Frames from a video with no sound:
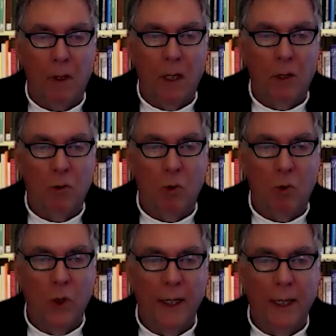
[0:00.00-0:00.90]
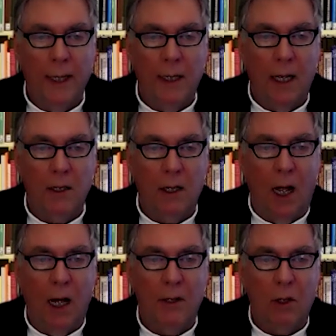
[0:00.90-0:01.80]
It really does a
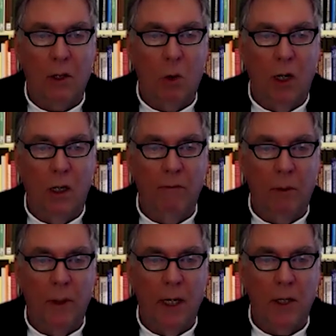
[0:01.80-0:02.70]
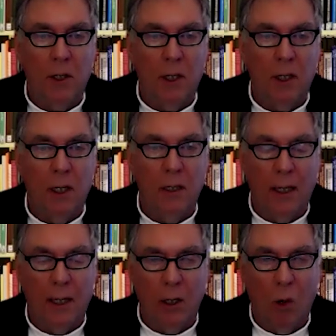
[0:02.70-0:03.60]
lot to quell inflammation and
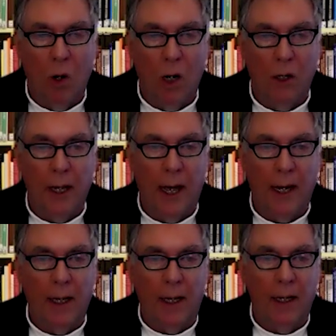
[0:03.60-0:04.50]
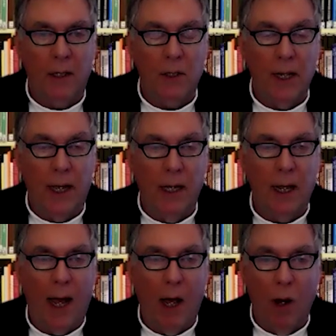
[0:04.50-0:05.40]
quell the acneic state.
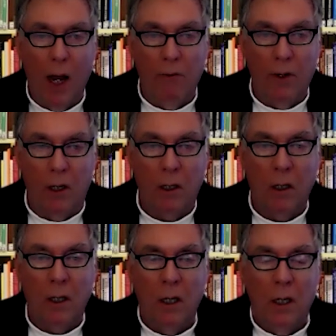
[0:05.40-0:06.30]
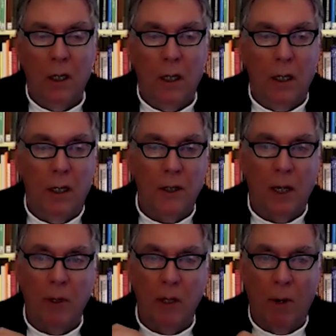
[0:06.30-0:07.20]
However, in
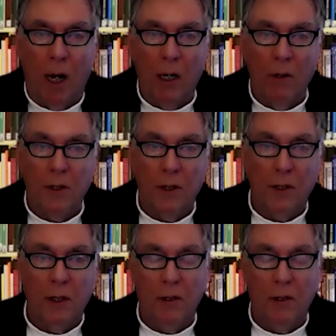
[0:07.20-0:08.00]
some of the moderate to